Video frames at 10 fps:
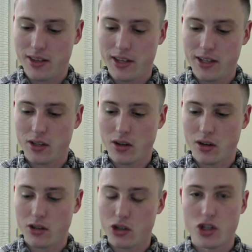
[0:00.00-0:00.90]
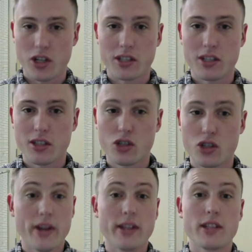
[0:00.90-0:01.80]
these are just
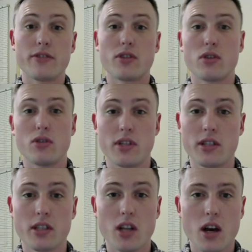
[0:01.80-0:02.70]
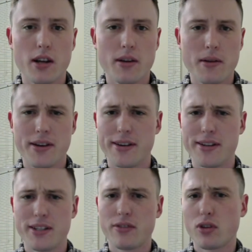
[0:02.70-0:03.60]
straight difficulty. It's not
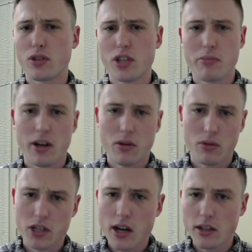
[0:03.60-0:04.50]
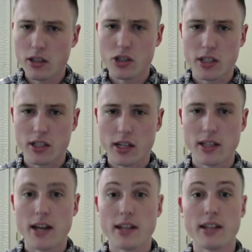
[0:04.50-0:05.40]
difficulty upgraded with challenge, things like
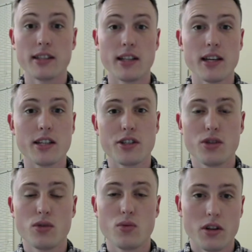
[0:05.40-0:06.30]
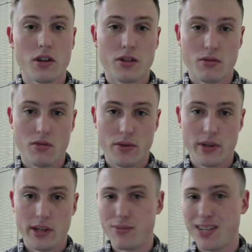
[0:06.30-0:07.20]
that, unless you want to throw
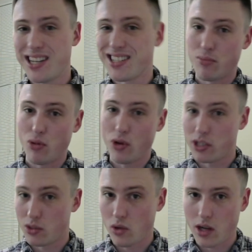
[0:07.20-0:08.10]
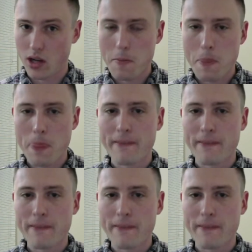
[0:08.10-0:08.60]
in destiny points and whatnot.